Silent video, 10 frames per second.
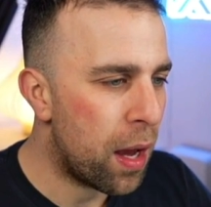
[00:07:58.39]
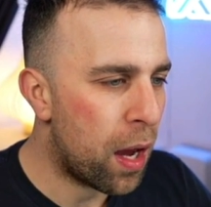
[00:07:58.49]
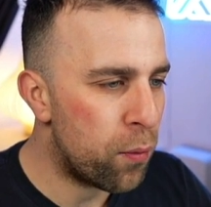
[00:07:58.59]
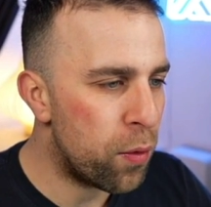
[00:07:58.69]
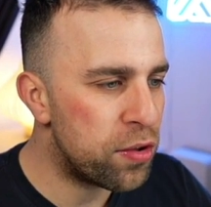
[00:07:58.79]

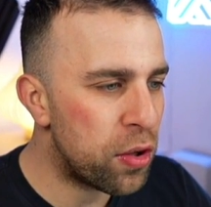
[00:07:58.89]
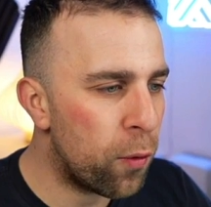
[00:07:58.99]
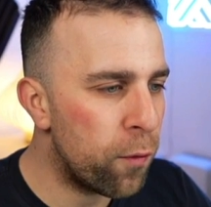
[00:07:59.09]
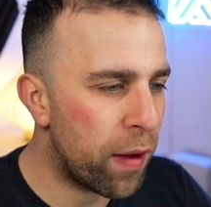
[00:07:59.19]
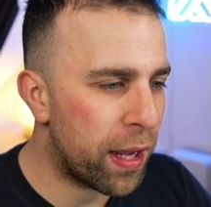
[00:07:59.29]
uh,
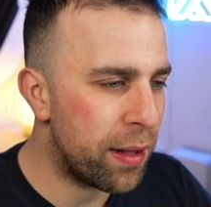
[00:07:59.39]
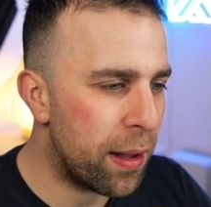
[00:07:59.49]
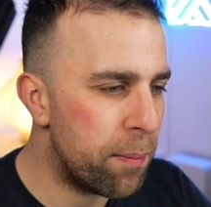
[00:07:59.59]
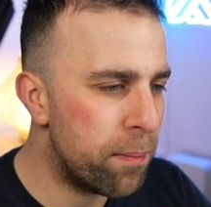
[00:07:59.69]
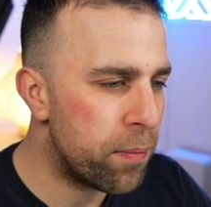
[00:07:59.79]
resolving
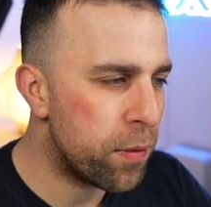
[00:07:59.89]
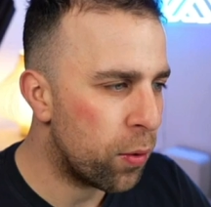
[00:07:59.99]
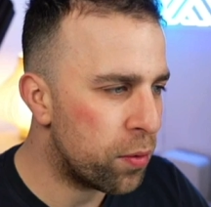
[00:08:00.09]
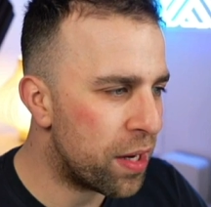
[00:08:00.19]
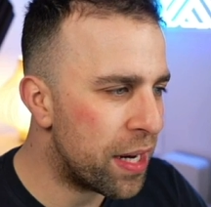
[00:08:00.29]
them
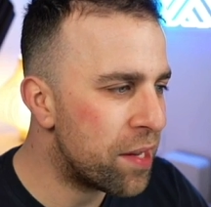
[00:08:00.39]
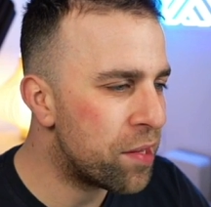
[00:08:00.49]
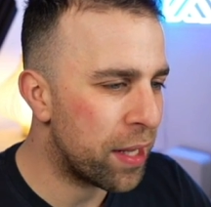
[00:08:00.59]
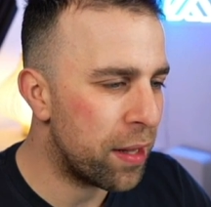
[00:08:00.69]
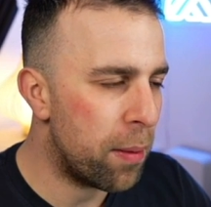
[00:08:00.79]
or
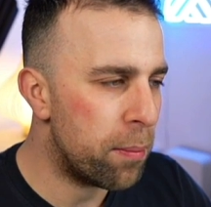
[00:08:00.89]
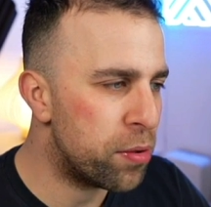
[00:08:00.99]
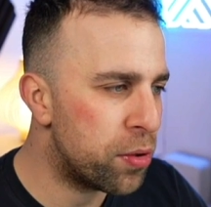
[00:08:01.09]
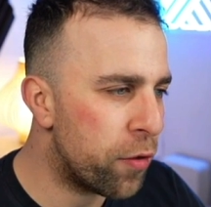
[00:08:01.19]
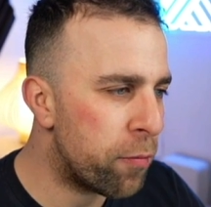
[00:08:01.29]
deleting them
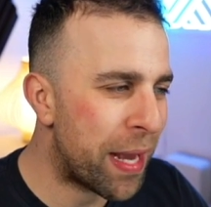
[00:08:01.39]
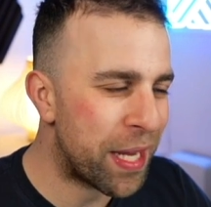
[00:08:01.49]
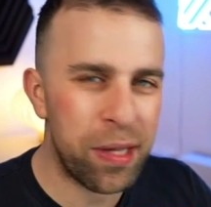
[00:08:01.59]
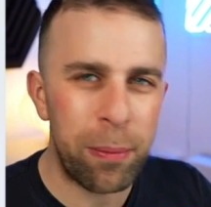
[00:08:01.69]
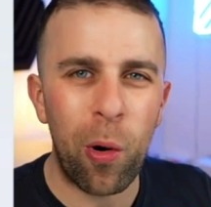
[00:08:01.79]
sort of
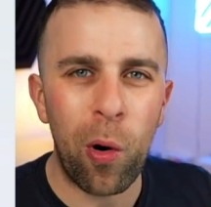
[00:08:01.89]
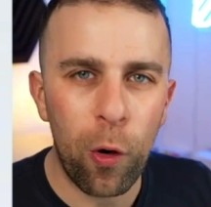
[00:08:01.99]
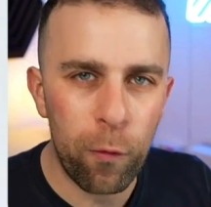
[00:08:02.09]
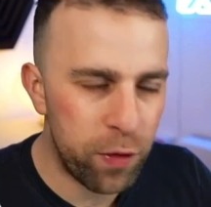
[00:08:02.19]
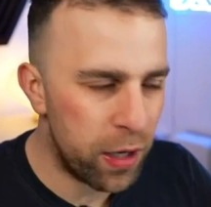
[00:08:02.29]
makes it more
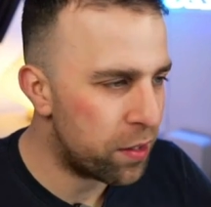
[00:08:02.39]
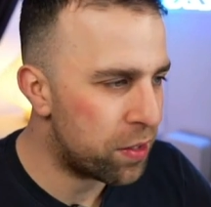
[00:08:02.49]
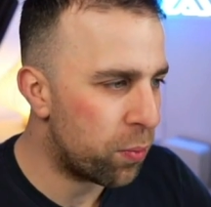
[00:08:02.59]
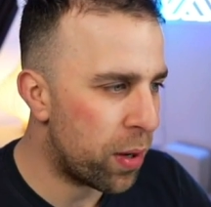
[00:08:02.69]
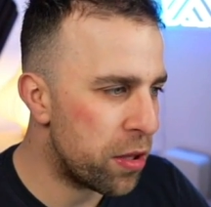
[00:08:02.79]

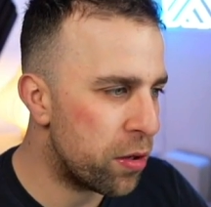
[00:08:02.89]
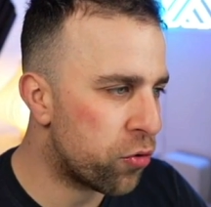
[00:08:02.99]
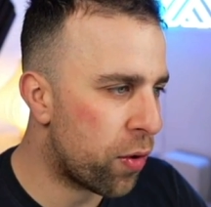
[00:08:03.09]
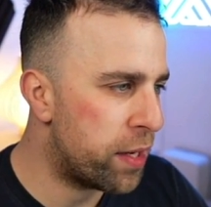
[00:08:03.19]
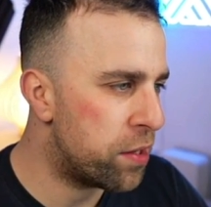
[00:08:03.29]
obvious when you're
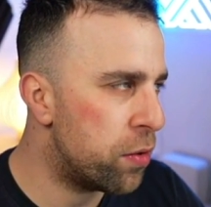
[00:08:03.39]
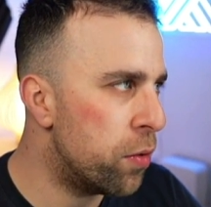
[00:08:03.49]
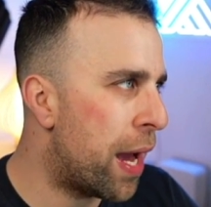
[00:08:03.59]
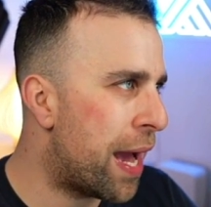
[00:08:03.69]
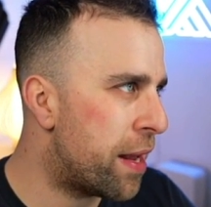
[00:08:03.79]
trying
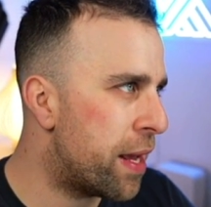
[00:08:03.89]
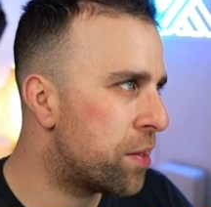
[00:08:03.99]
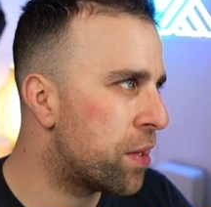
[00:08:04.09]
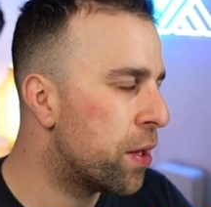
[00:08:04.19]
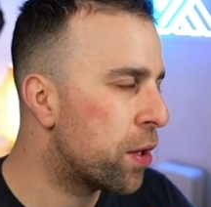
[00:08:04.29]
to
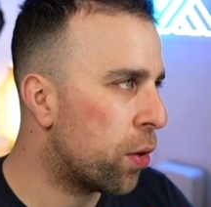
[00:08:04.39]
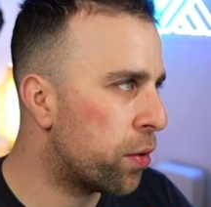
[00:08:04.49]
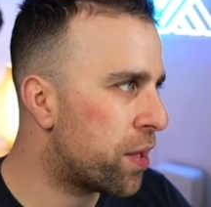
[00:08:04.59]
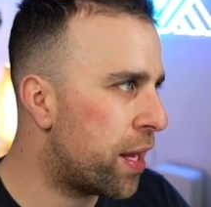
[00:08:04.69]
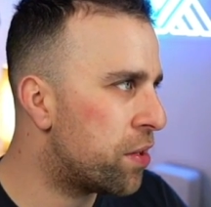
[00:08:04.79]
edit content.